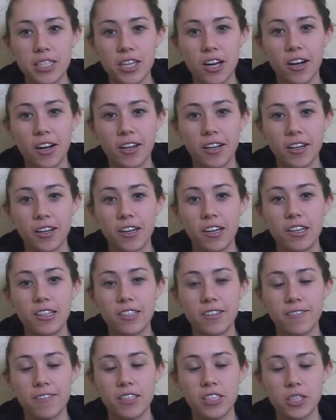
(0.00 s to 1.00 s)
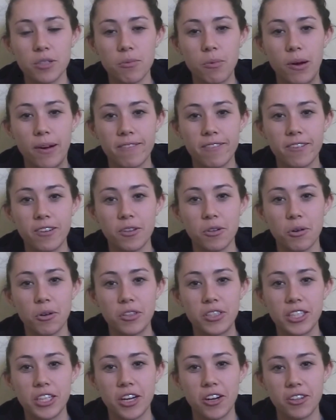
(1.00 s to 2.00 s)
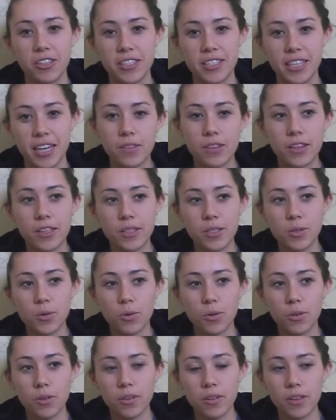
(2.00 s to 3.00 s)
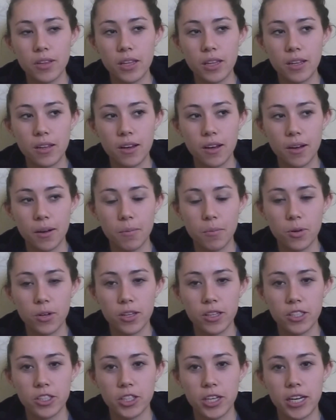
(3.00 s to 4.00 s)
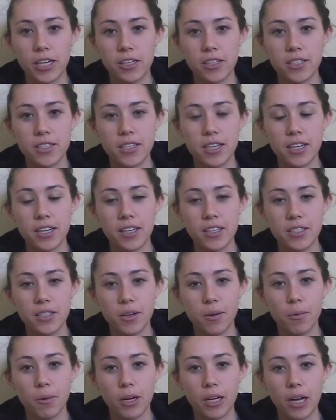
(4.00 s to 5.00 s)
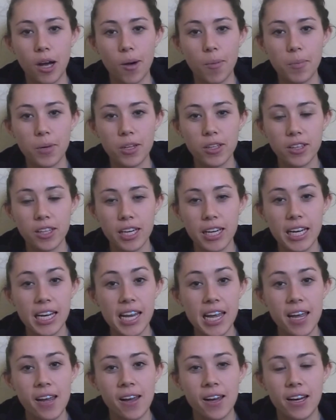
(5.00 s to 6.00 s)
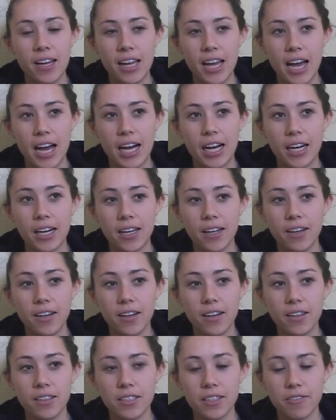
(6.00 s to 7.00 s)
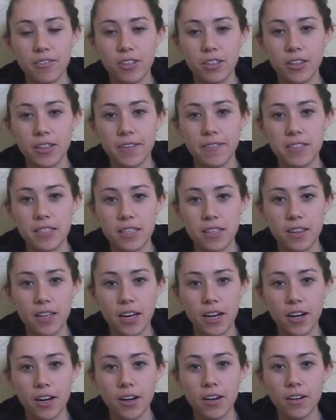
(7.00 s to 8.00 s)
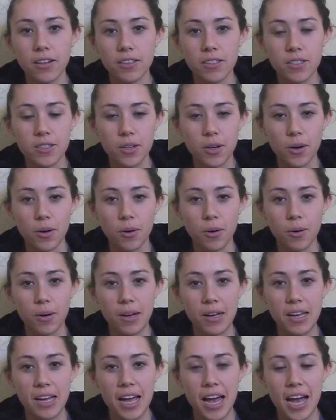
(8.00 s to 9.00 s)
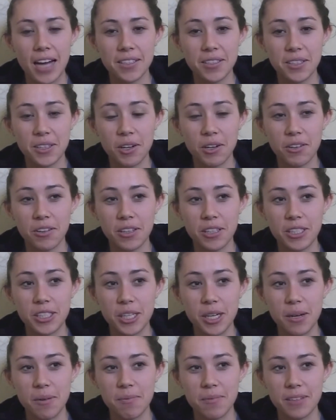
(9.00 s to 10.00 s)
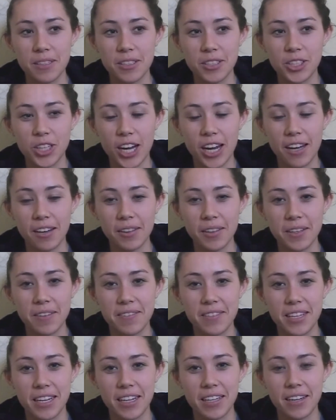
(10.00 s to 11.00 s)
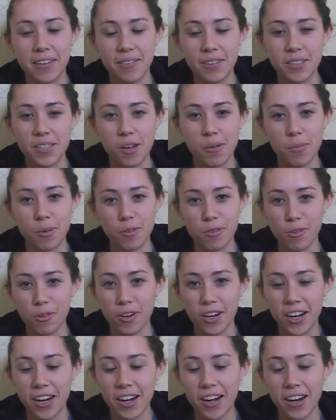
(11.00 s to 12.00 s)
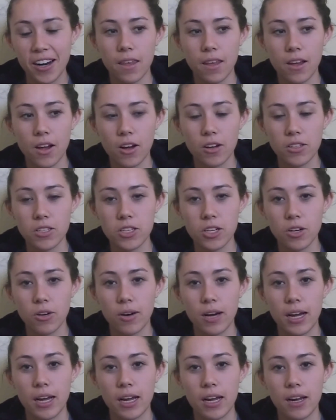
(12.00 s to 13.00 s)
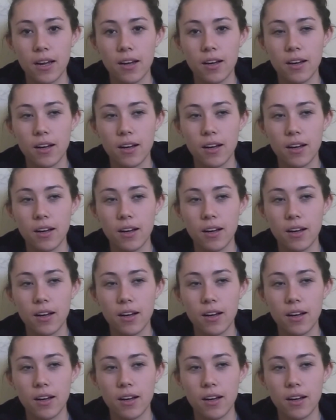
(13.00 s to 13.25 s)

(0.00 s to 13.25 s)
soccer Division I for North Dakota State. The school, one of the trainers sent us a workout booklet, and it had different lifts in there, so I had to go to the gym and try out lifts that I'd never done before. Also, I